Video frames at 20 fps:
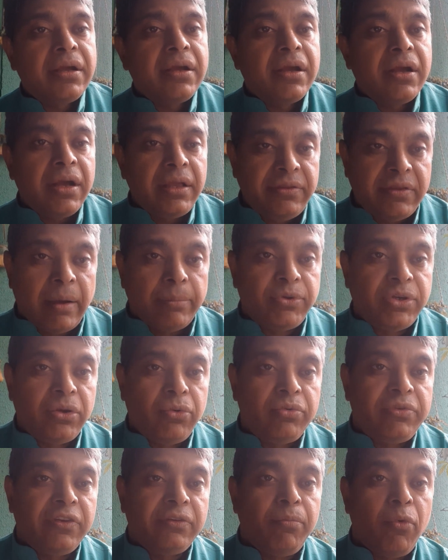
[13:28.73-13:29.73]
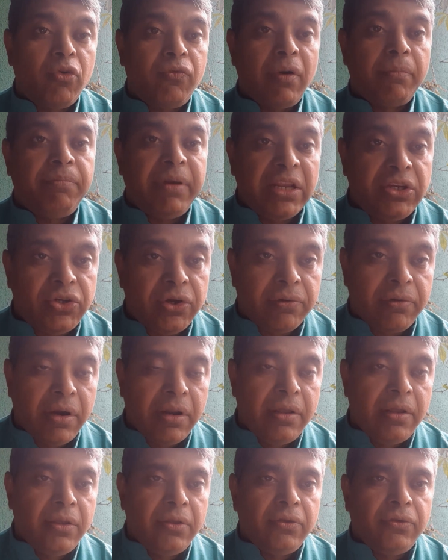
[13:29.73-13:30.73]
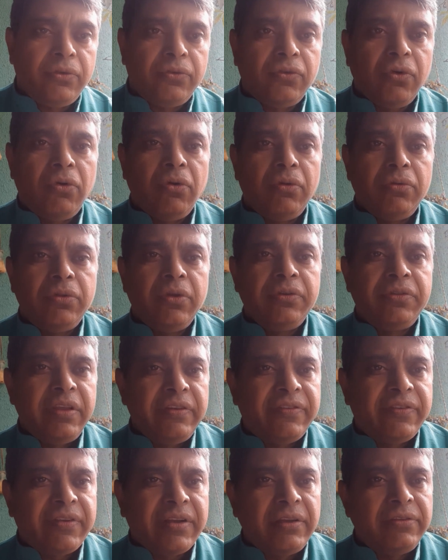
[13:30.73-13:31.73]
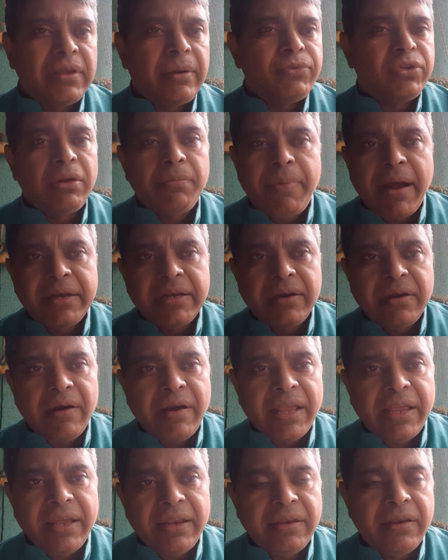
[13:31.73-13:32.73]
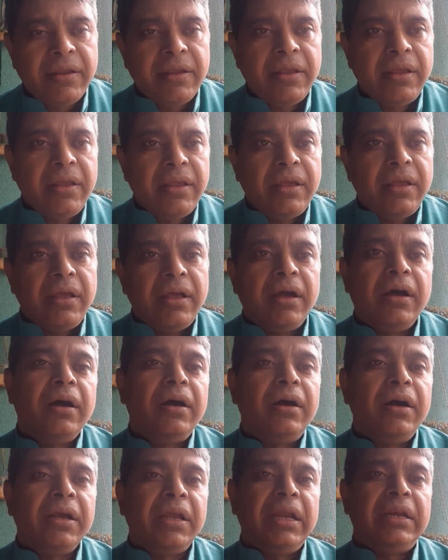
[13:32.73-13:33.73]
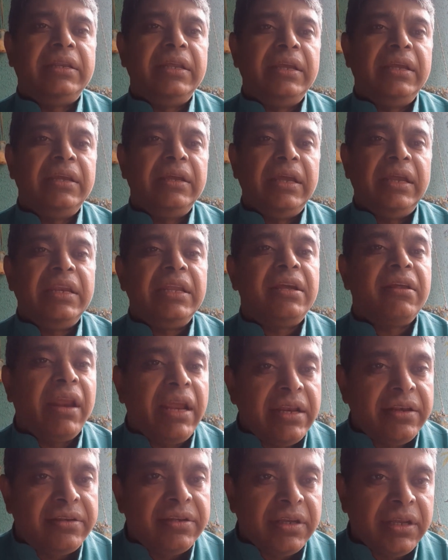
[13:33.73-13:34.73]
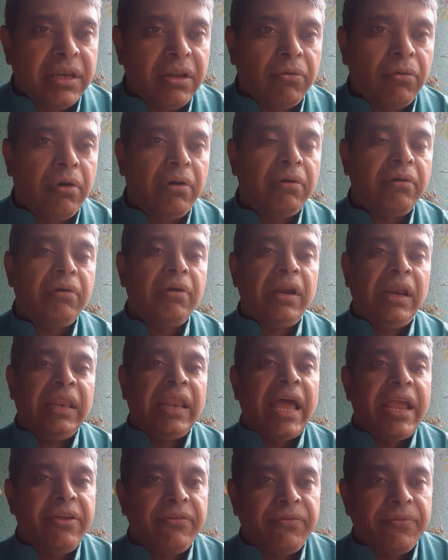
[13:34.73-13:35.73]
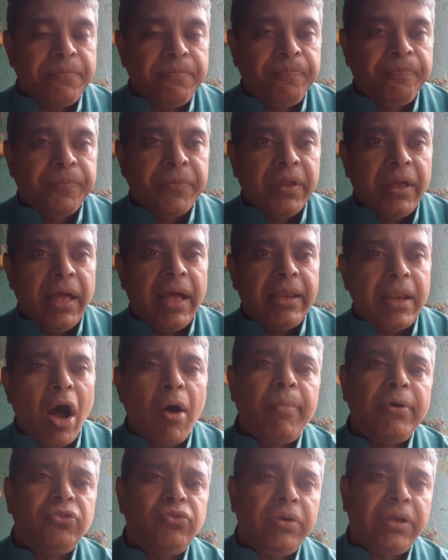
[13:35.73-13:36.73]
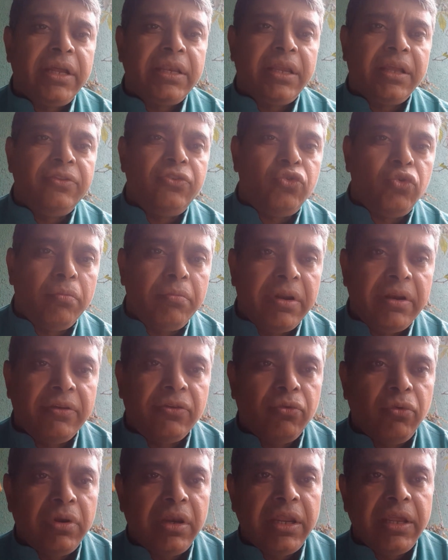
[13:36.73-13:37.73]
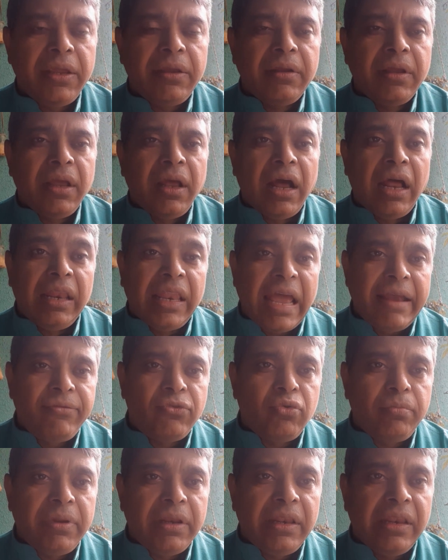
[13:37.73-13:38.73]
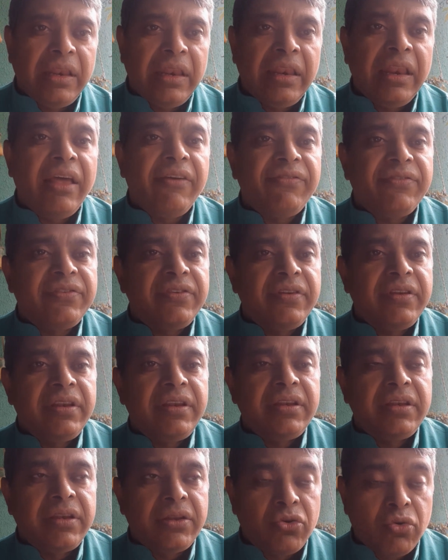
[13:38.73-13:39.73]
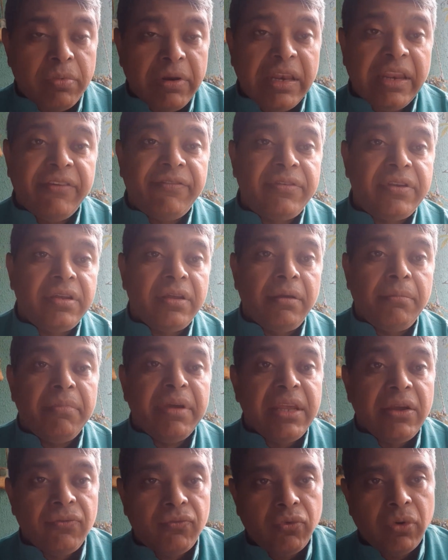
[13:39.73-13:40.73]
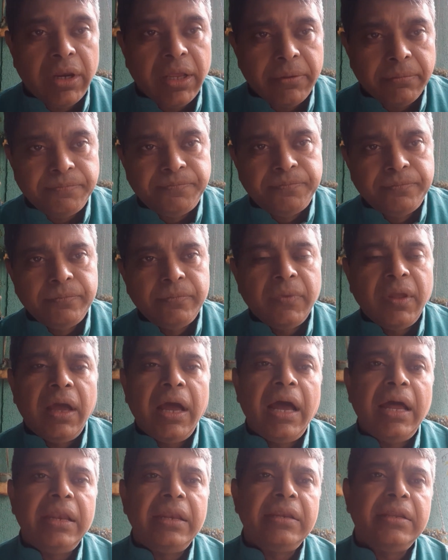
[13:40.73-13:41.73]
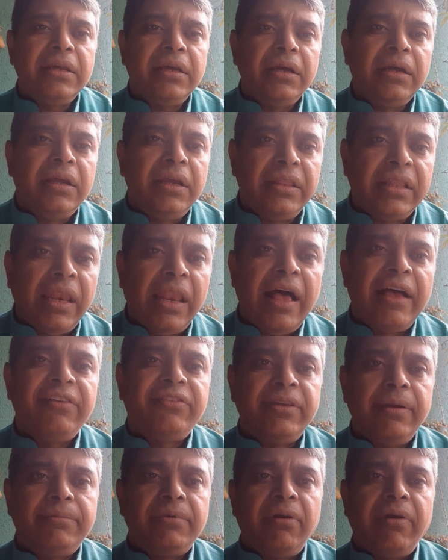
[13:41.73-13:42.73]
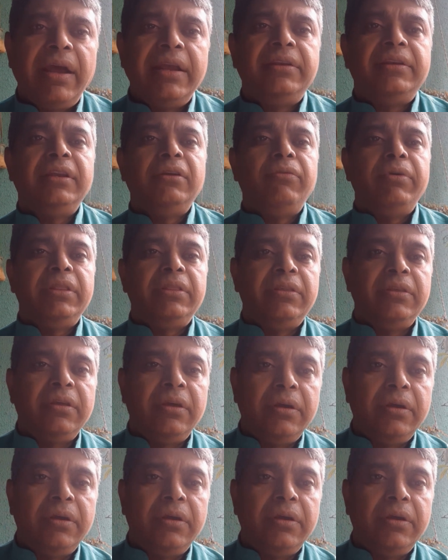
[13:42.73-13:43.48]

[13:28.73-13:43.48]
consumption, which is more for pleasure. So this consumption pattern are again getting ingrained in our life. And how much you can consume. It is only a life to be lived meaningfully. And in the last chapter, I deal with